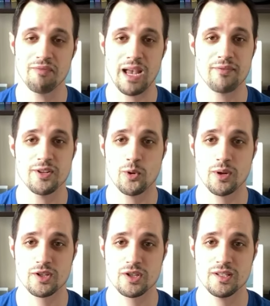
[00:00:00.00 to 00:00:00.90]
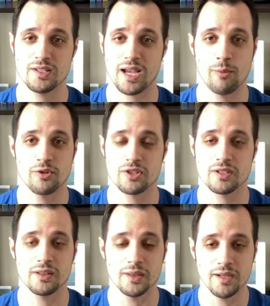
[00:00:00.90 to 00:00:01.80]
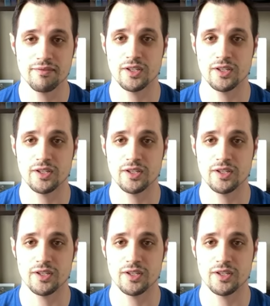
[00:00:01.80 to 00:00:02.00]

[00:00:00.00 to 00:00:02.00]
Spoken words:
If you have any questions, I would just love